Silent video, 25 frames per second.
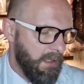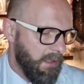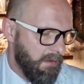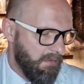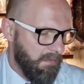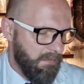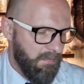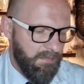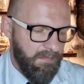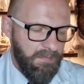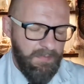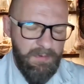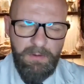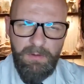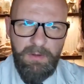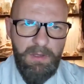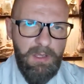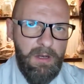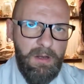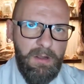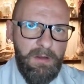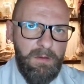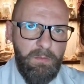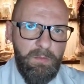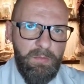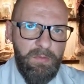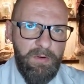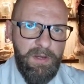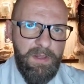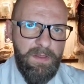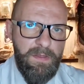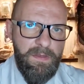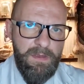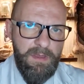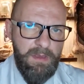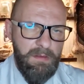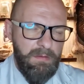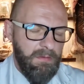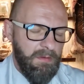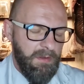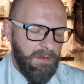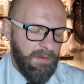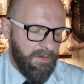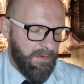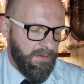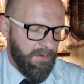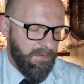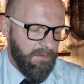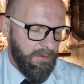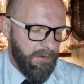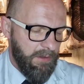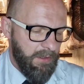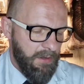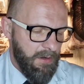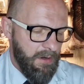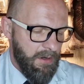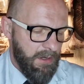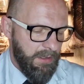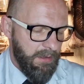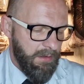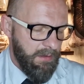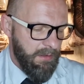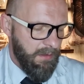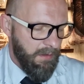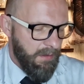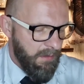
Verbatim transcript: and you cannot breathe and it's very hard.